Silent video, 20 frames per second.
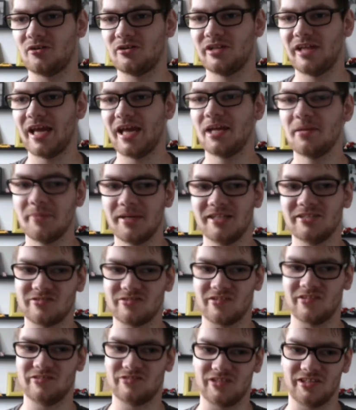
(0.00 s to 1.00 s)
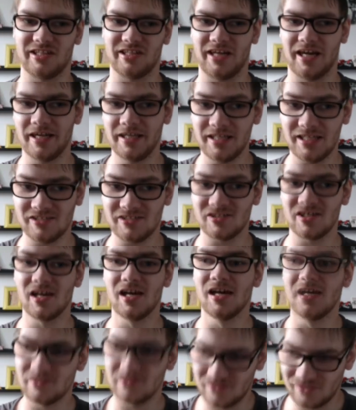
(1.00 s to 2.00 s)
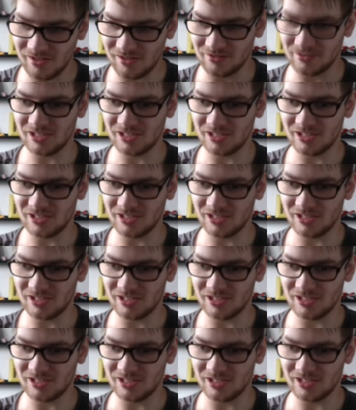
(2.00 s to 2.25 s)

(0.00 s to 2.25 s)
the animated series in the 90s still